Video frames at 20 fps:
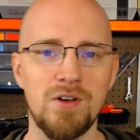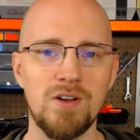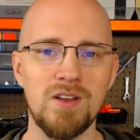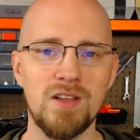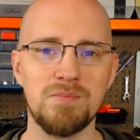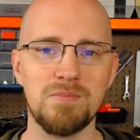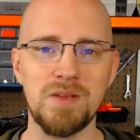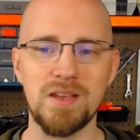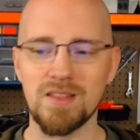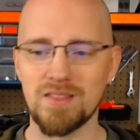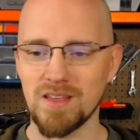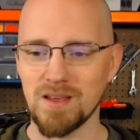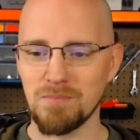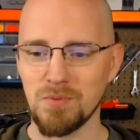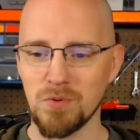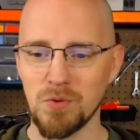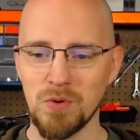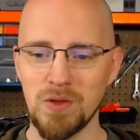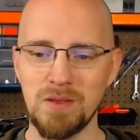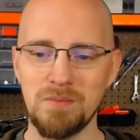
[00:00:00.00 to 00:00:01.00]
thought I'd be at
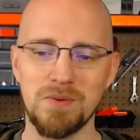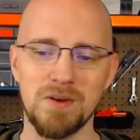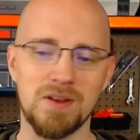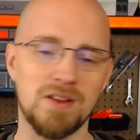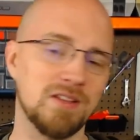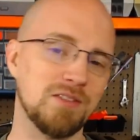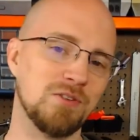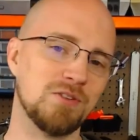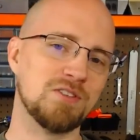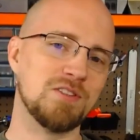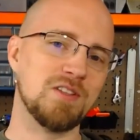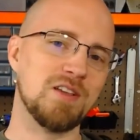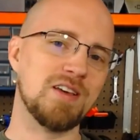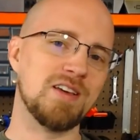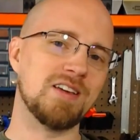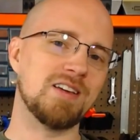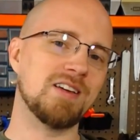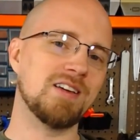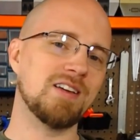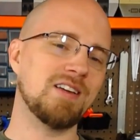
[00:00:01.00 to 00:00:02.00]
that point, but it looks
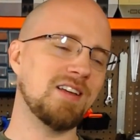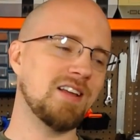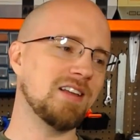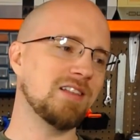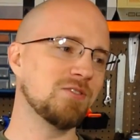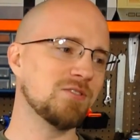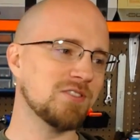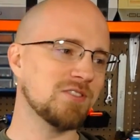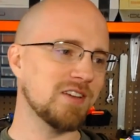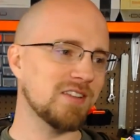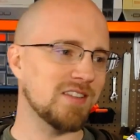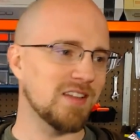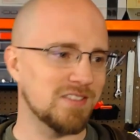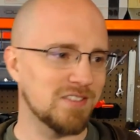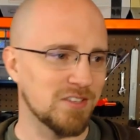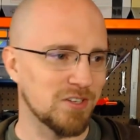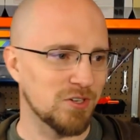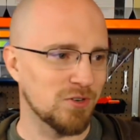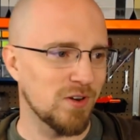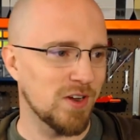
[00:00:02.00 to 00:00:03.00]
like
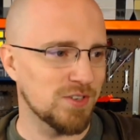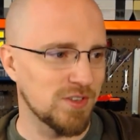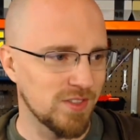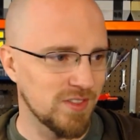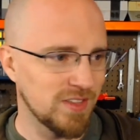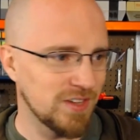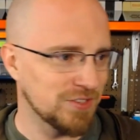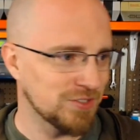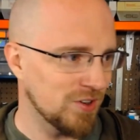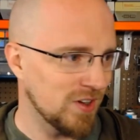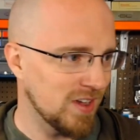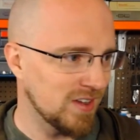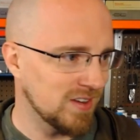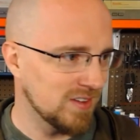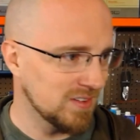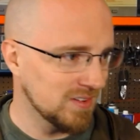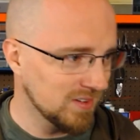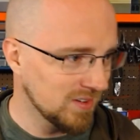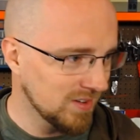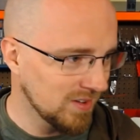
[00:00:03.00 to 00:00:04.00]
that's the direction things are
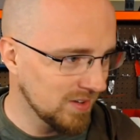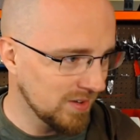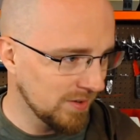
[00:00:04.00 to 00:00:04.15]
headed.